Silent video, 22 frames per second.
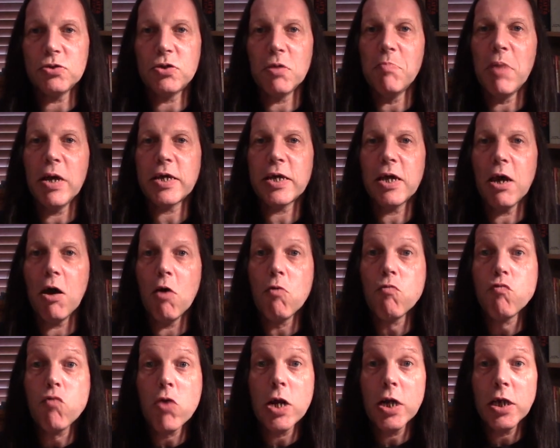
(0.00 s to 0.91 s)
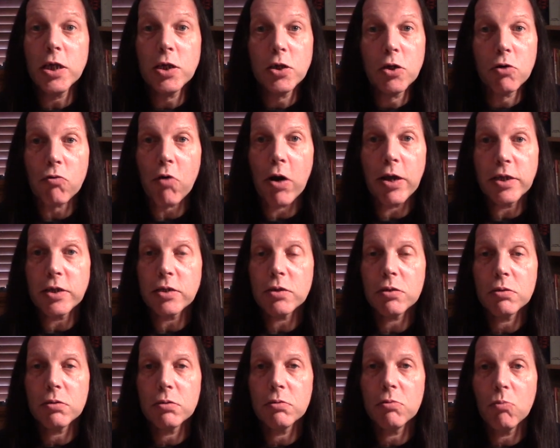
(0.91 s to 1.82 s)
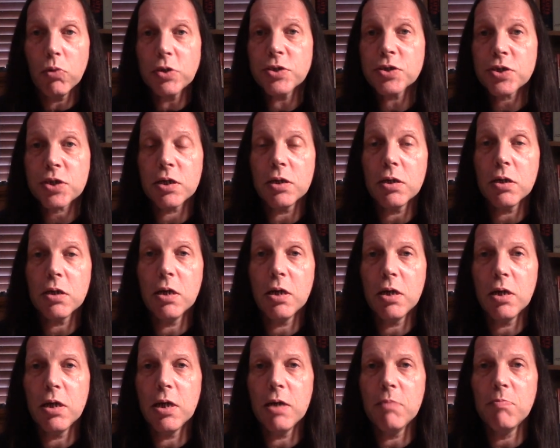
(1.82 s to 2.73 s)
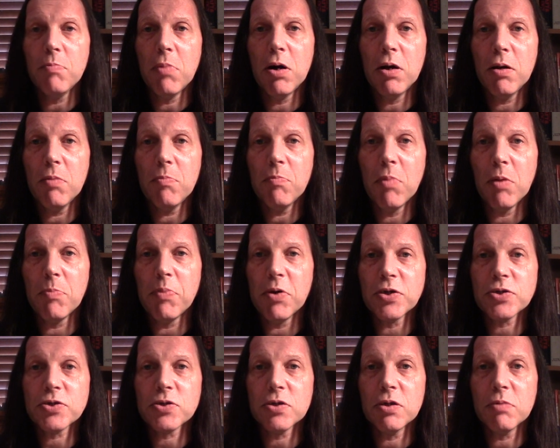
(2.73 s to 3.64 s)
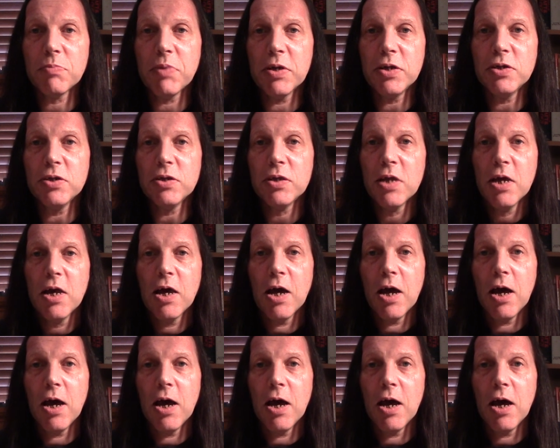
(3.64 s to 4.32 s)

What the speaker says: make it a really great whiskey, in my personal opinion.